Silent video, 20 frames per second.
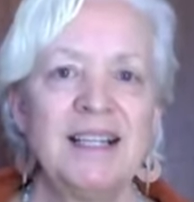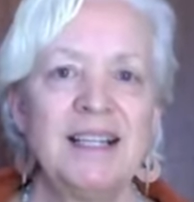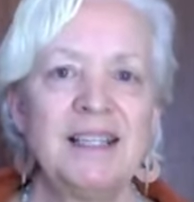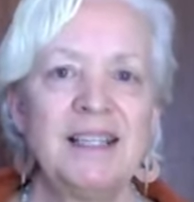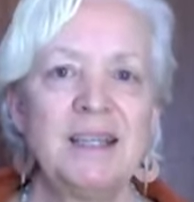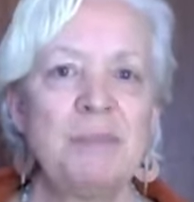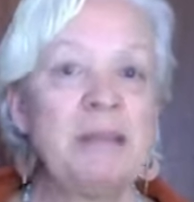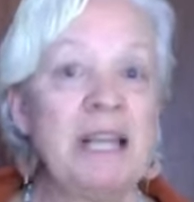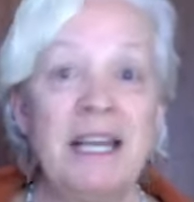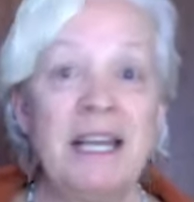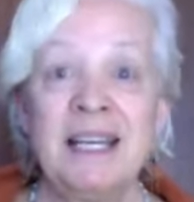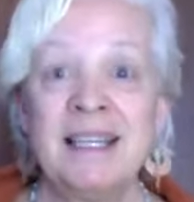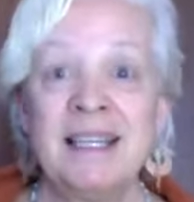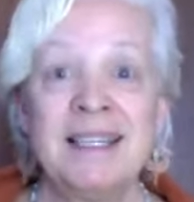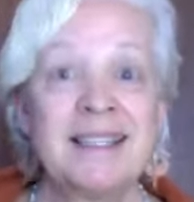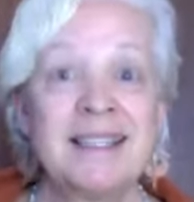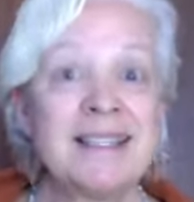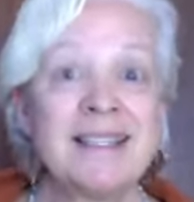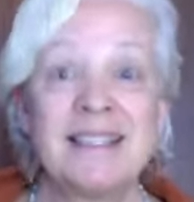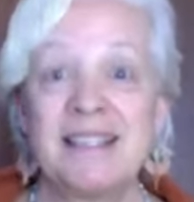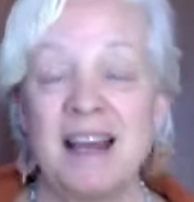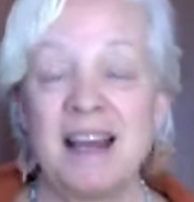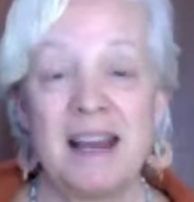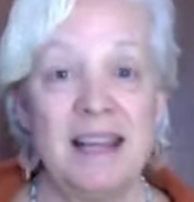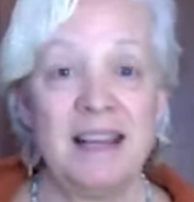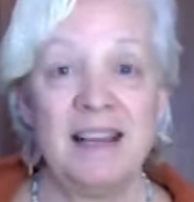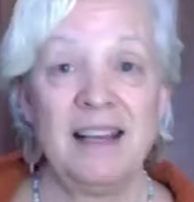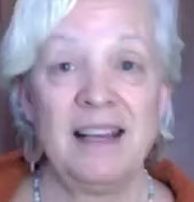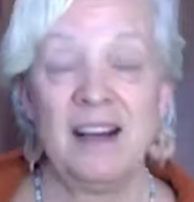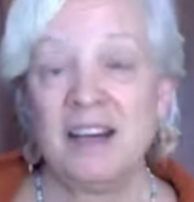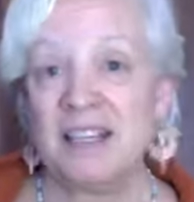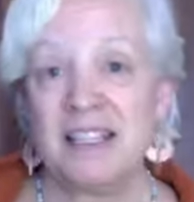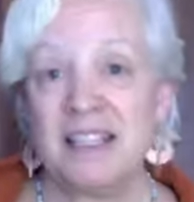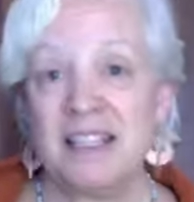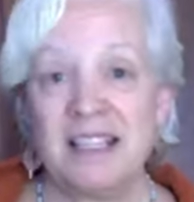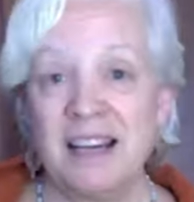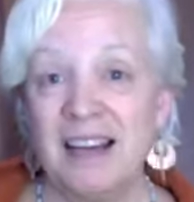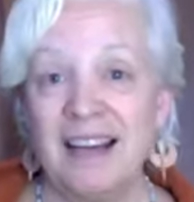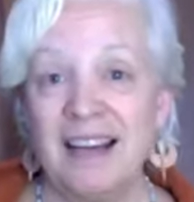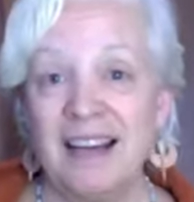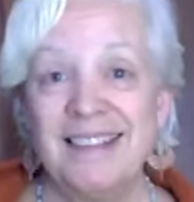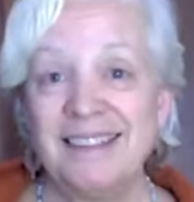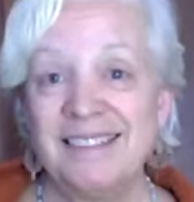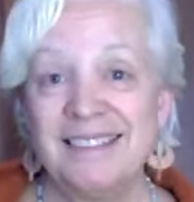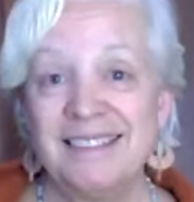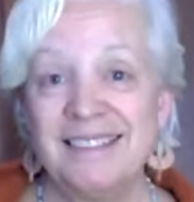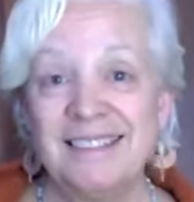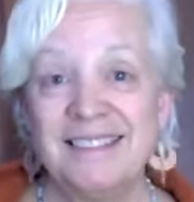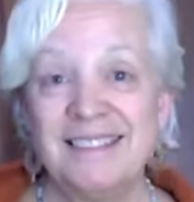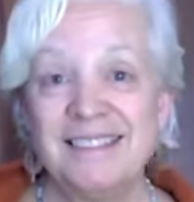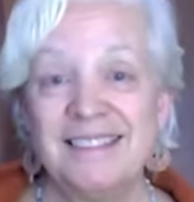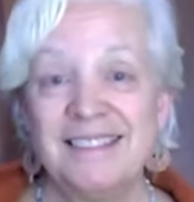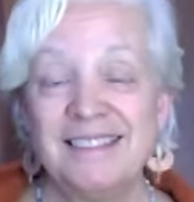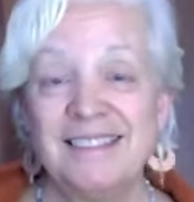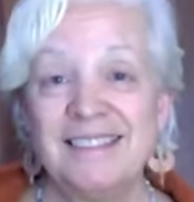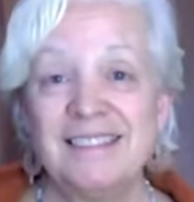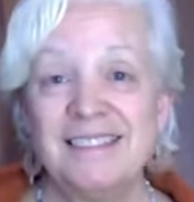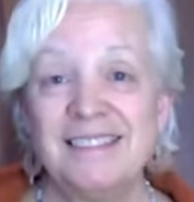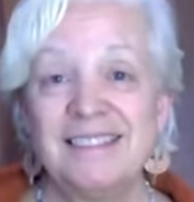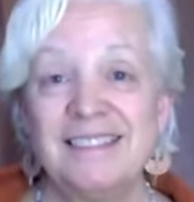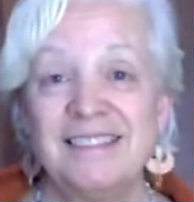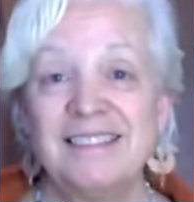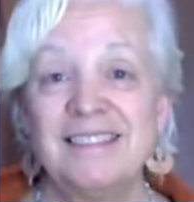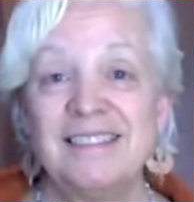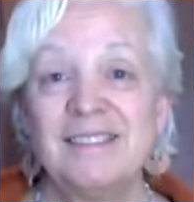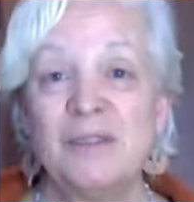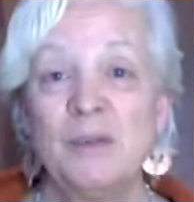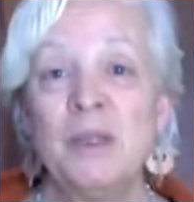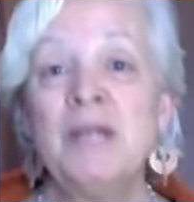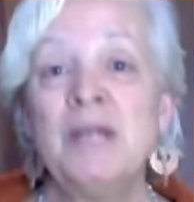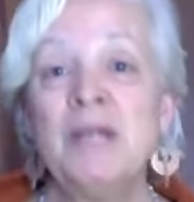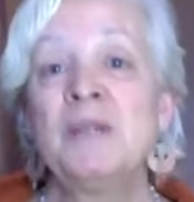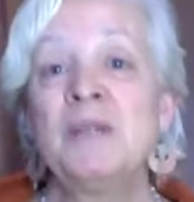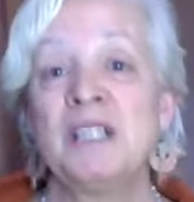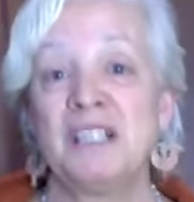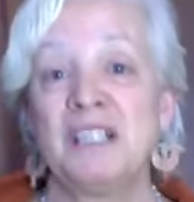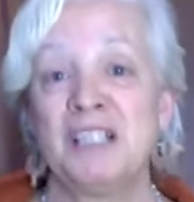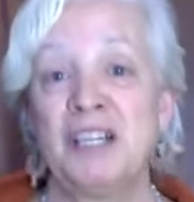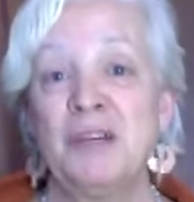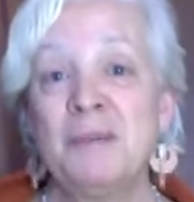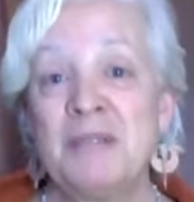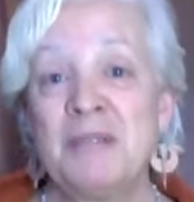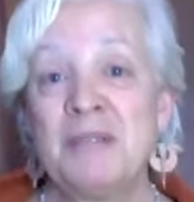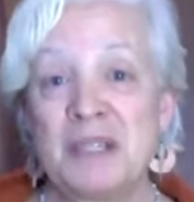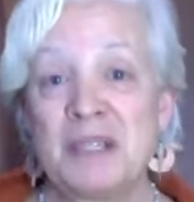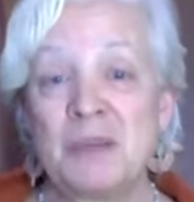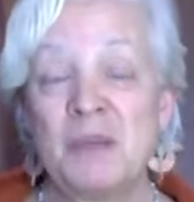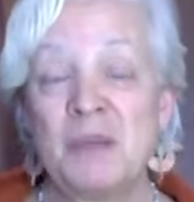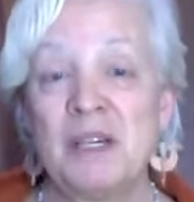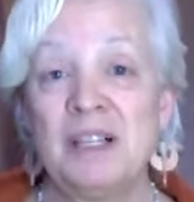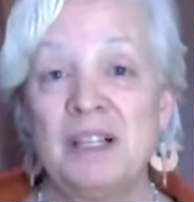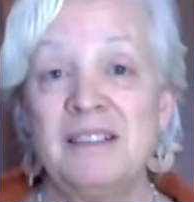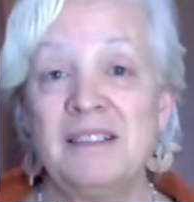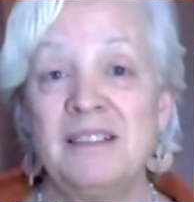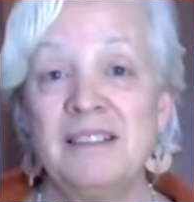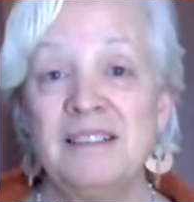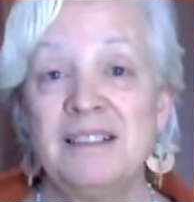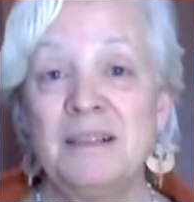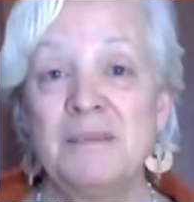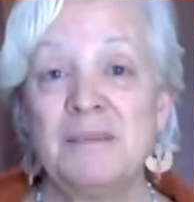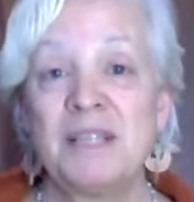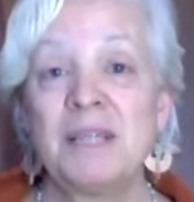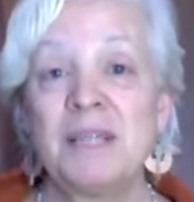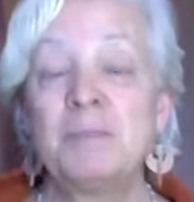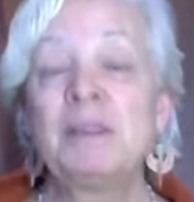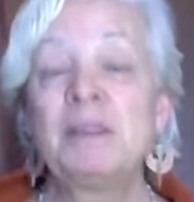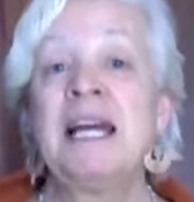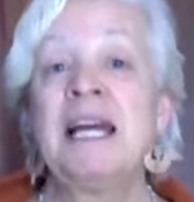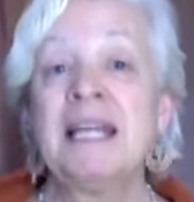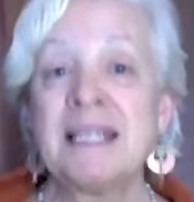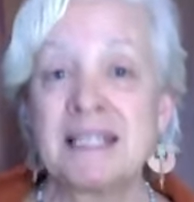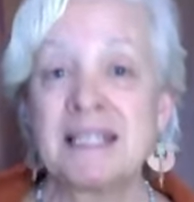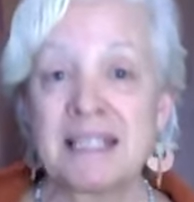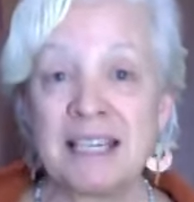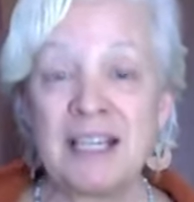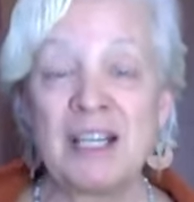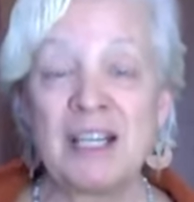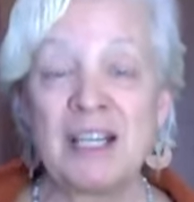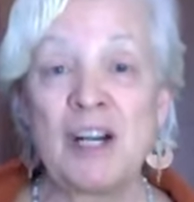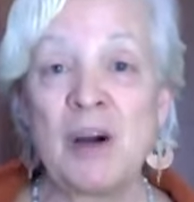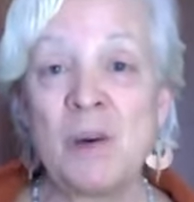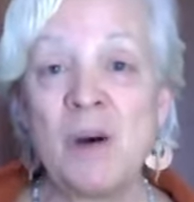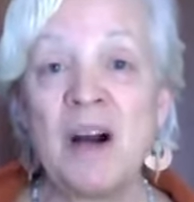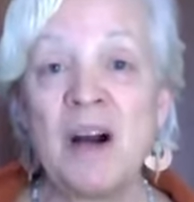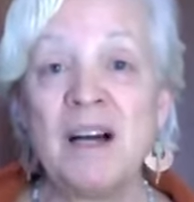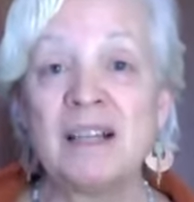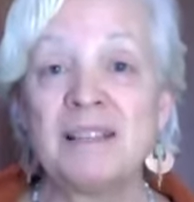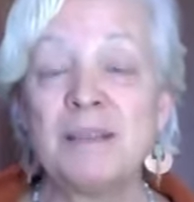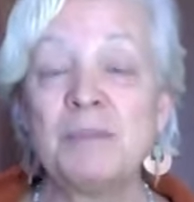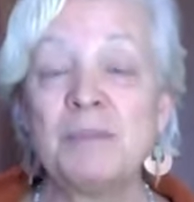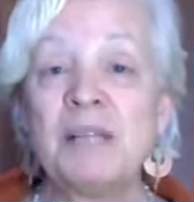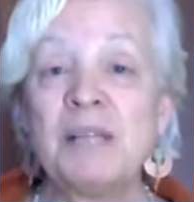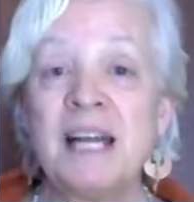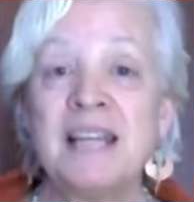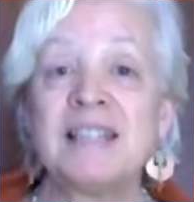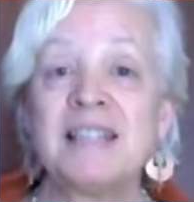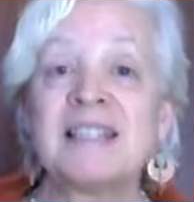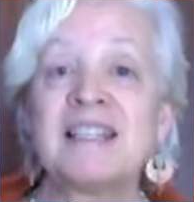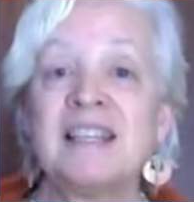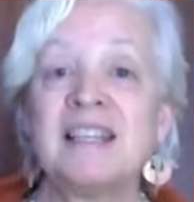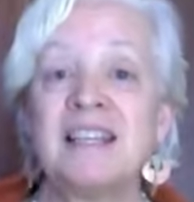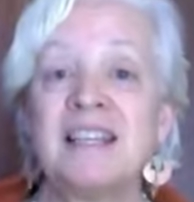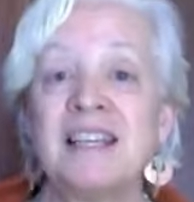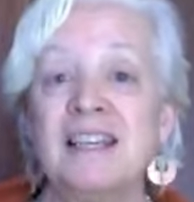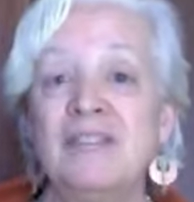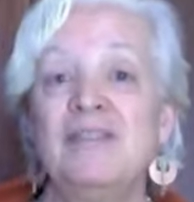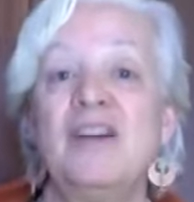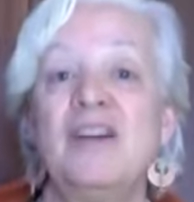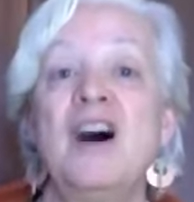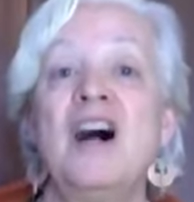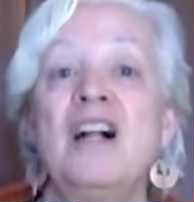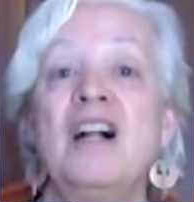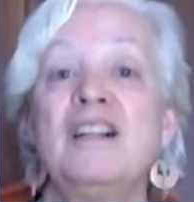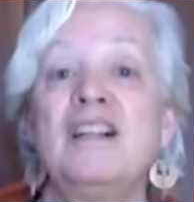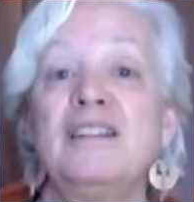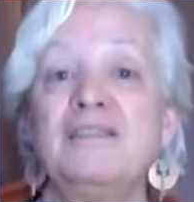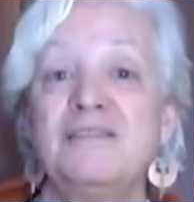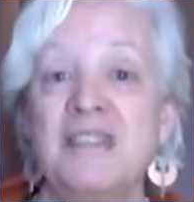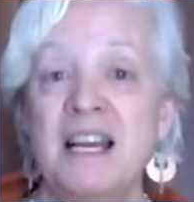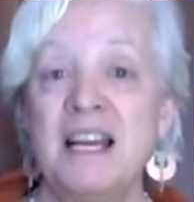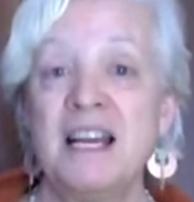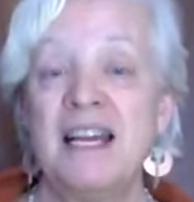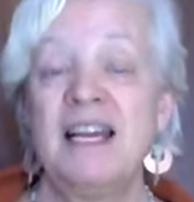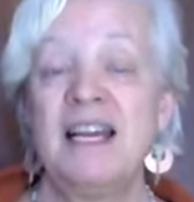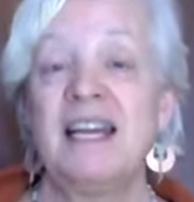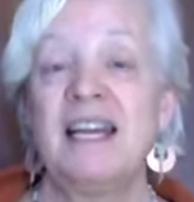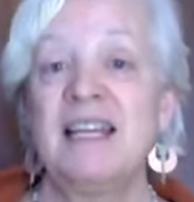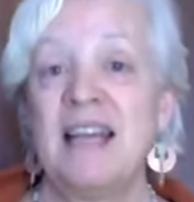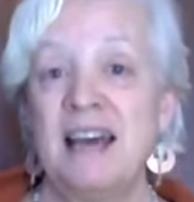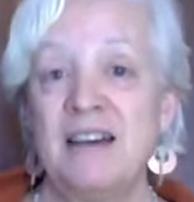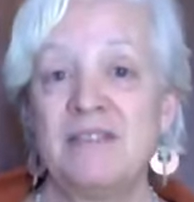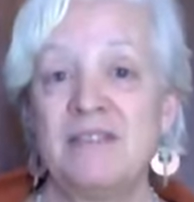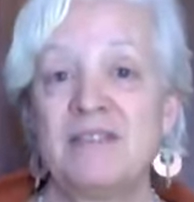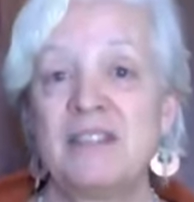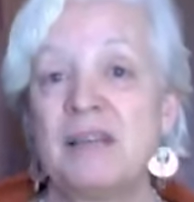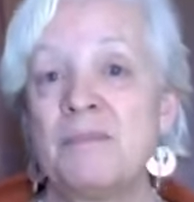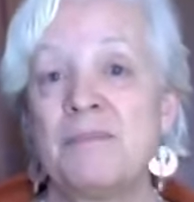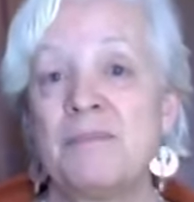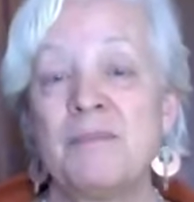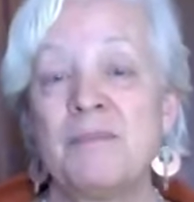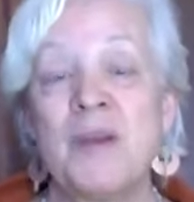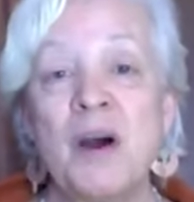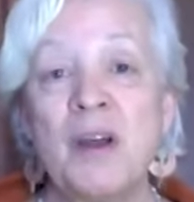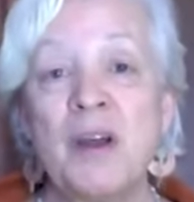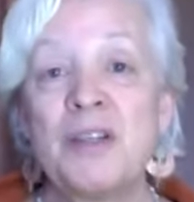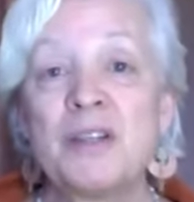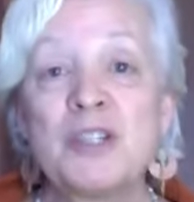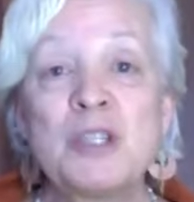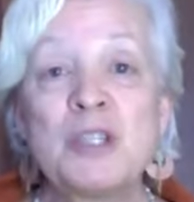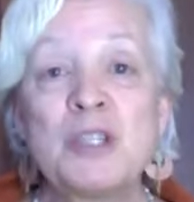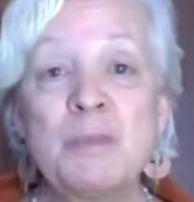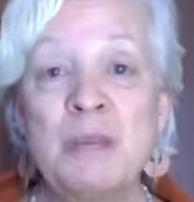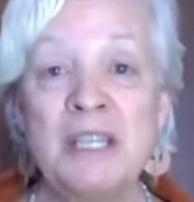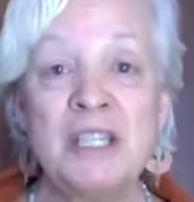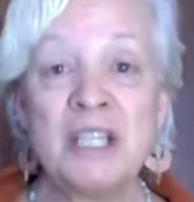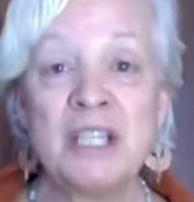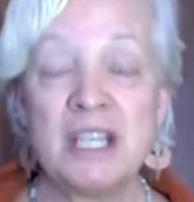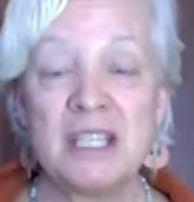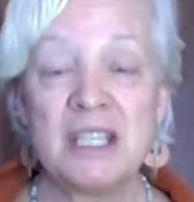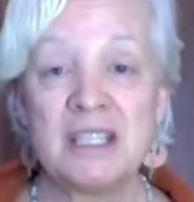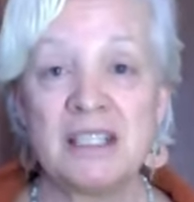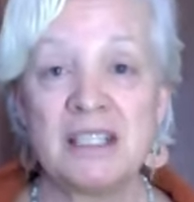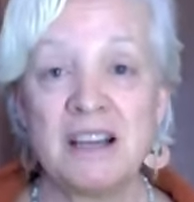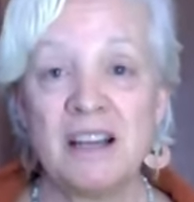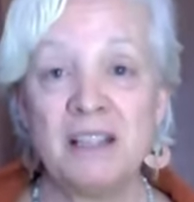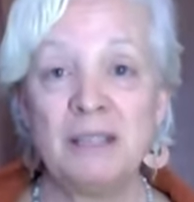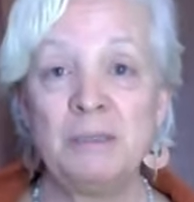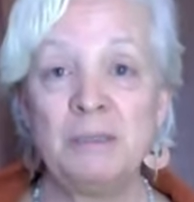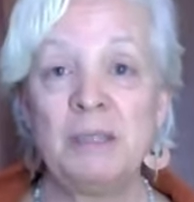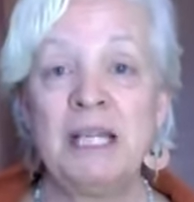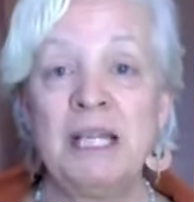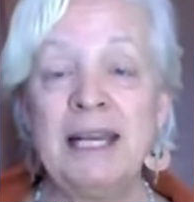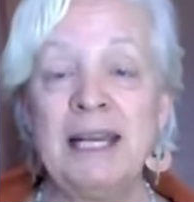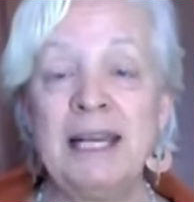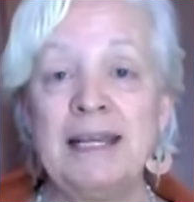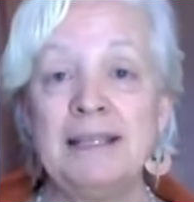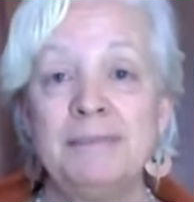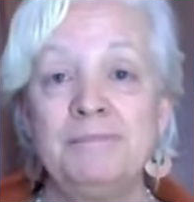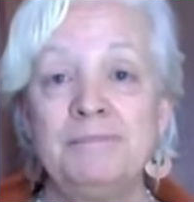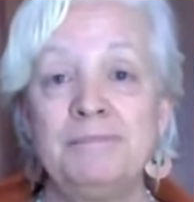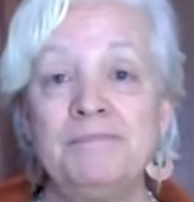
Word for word: The planet isn't dying, gonna die. We will, humans will. The planet's gonna go on, the planet's gonna evolve and have some other species on the planet.